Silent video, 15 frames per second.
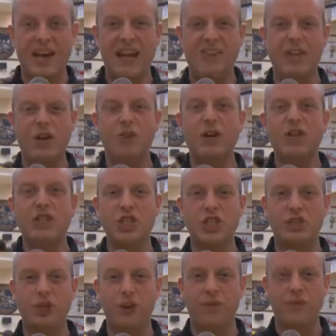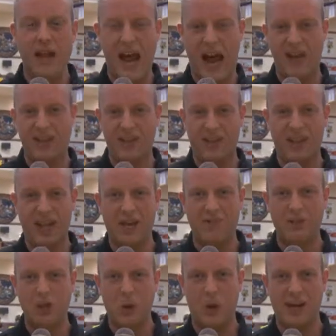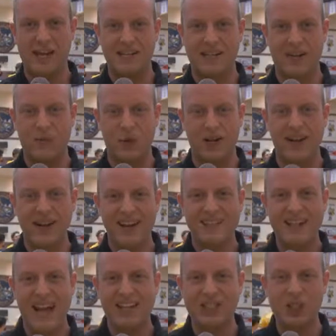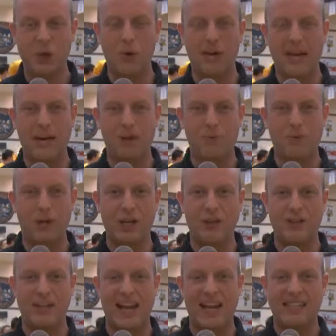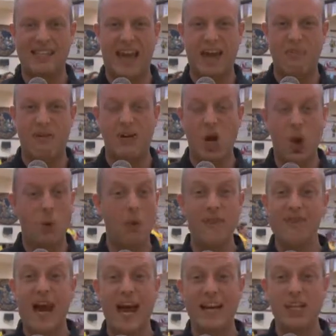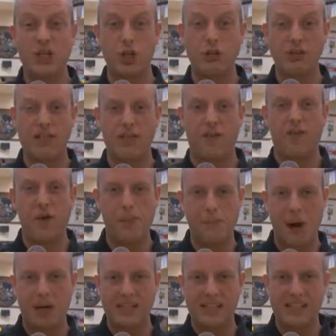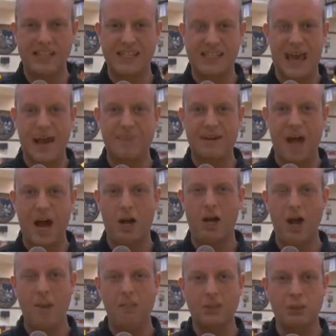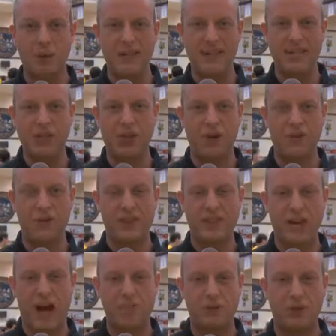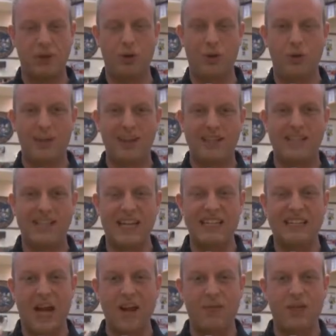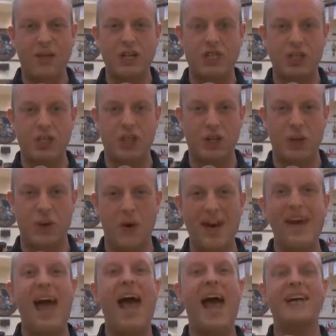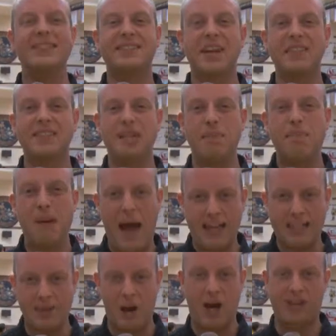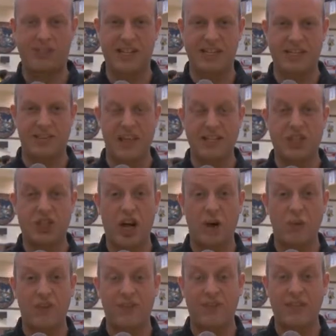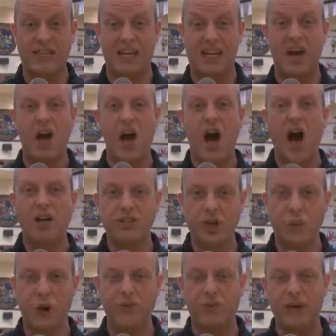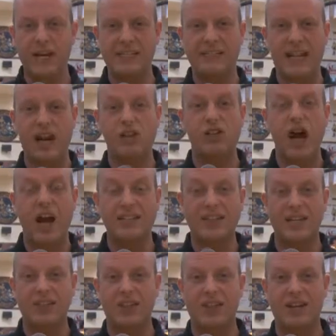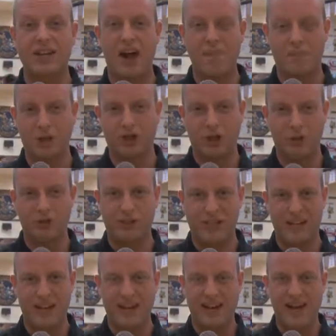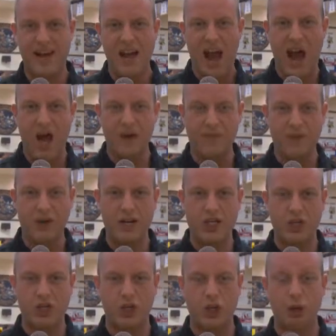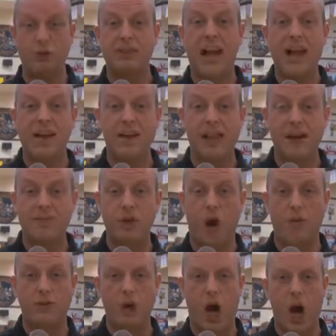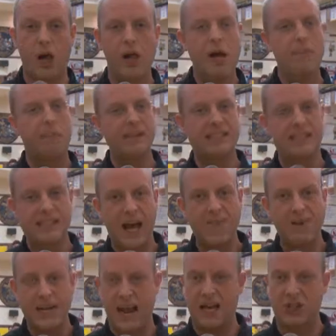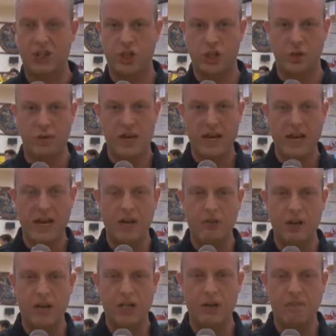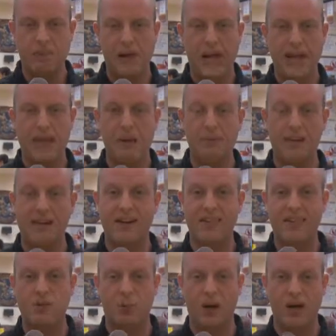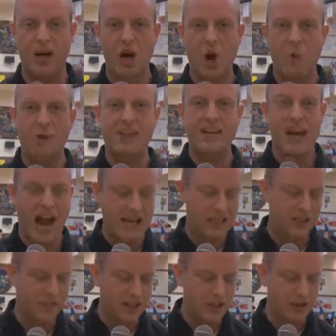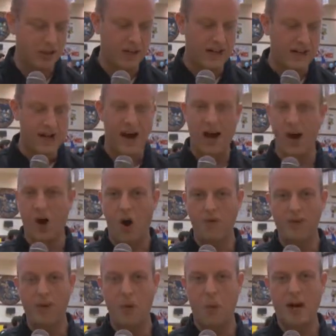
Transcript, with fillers: in the Region 2 finale. Thank you for joining us, everyone. Dane Stewart here to bring you today's game, and we've got a doozy. The football season came down between these two for the top two seeds out of Region 2, as does the basketball season. Let's start with the visiting Hunter Wolverines. They are locked into the number two seed out of Region 2, 10 and 11 overall, but 7 and 2 in Region Plus play coming into this one with a nice victory uh, over the